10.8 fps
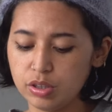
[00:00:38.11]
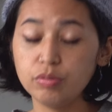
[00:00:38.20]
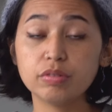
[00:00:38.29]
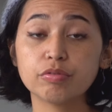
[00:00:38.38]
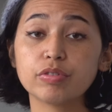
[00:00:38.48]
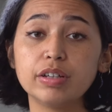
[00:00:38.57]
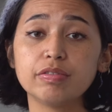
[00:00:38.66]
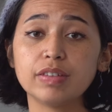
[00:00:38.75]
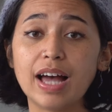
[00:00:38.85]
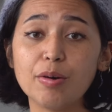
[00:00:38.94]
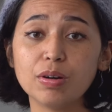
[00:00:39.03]
gluten-free
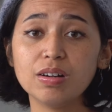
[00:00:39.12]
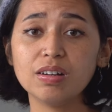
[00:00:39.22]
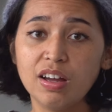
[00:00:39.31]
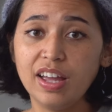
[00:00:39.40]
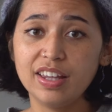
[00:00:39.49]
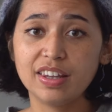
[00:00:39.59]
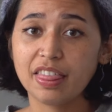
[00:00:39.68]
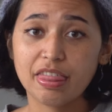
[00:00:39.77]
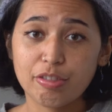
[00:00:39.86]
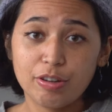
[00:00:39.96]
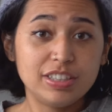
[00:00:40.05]
flour and
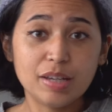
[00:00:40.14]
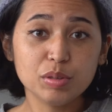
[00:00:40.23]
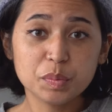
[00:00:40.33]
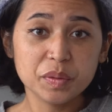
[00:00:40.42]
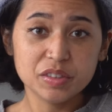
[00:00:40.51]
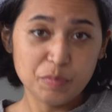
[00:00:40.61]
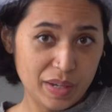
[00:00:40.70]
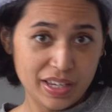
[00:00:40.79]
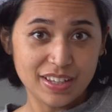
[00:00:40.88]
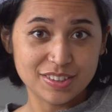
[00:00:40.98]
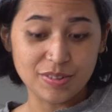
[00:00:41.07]
3 tablespoons of
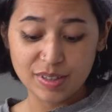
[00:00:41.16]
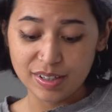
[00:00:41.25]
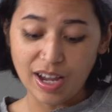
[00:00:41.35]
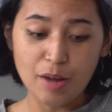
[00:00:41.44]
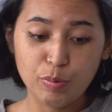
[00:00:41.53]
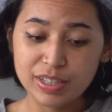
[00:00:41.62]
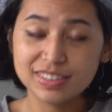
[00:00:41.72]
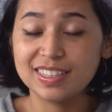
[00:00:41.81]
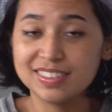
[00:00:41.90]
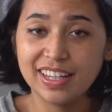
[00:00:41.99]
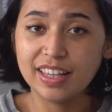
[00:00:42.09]
baking soda. I whisked
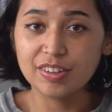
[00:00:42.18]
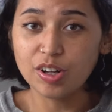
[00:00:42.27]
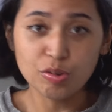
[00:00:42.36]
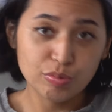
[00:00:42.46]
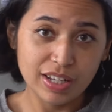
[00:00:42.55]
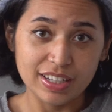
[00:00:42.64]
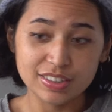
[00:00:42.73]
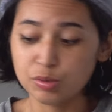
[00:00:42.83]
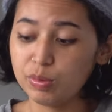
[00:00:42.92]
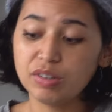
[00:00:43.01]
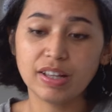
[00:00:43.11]
it together already, so
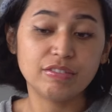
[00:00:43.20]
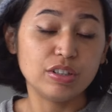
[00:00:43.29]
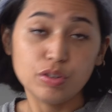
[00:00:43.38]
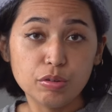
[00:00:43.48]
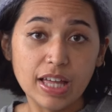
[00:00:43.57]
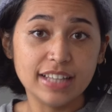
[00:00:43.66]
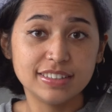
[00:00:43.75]
we don't have to do that